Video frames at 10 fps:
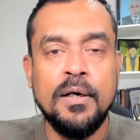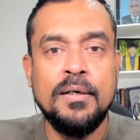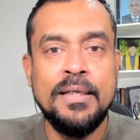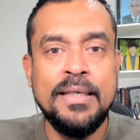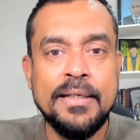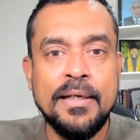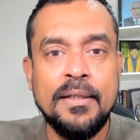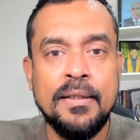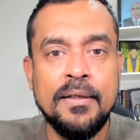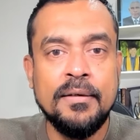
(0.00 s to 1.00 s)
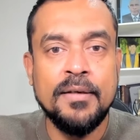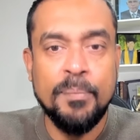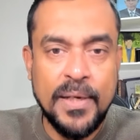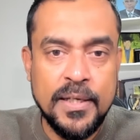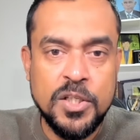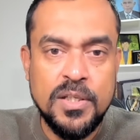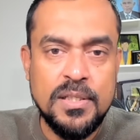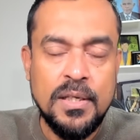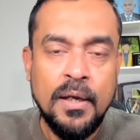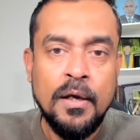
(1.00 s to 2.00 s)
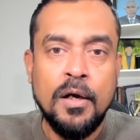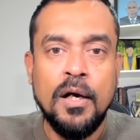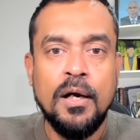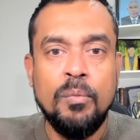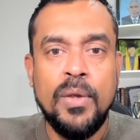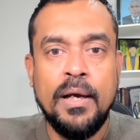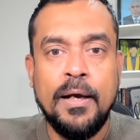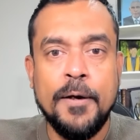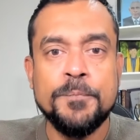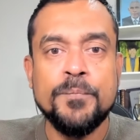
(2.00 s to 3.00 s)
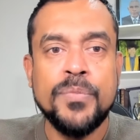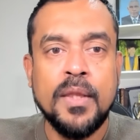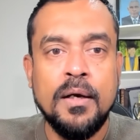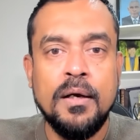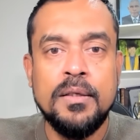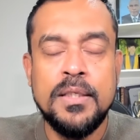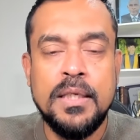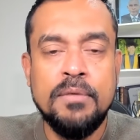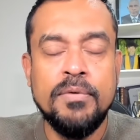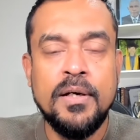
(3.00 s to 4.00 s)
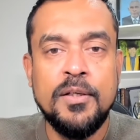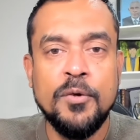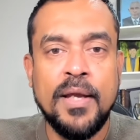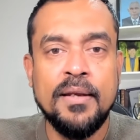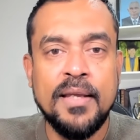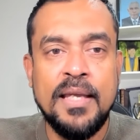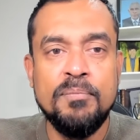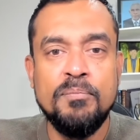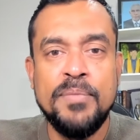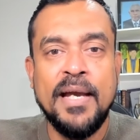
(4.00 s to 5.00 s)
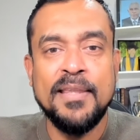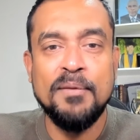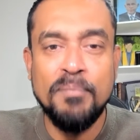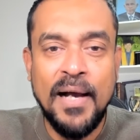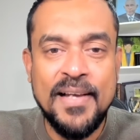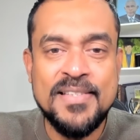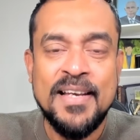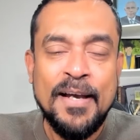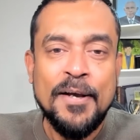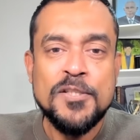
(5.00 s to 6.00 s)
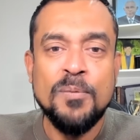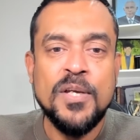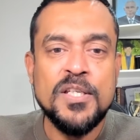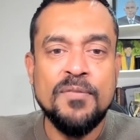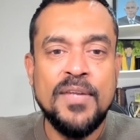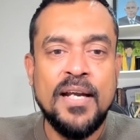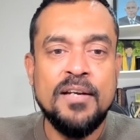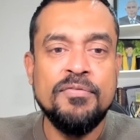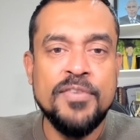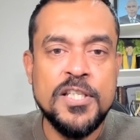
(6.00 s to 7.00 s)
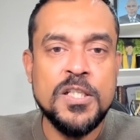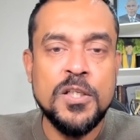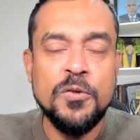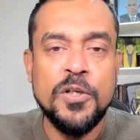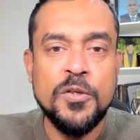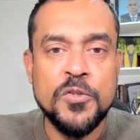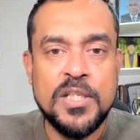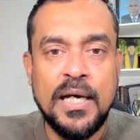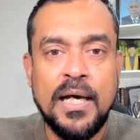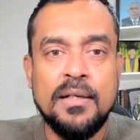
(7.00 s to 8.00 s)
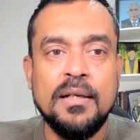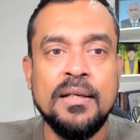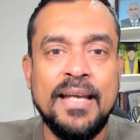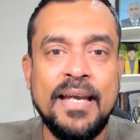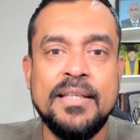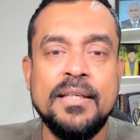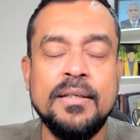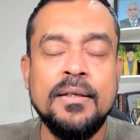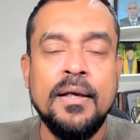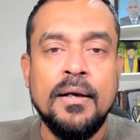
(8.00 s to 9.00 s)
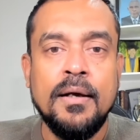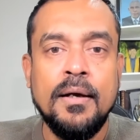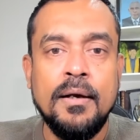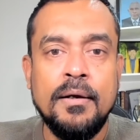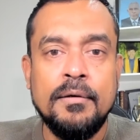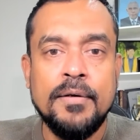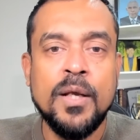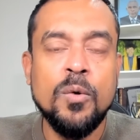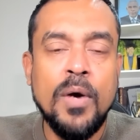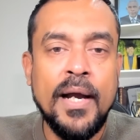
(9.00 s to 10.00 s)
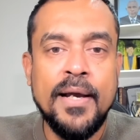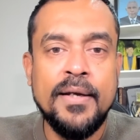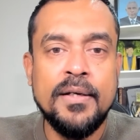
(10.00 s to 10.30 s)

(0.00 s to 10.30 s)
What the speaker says: legal repercussions where even you can keep behind the bars. So because of that, first you need to start getting required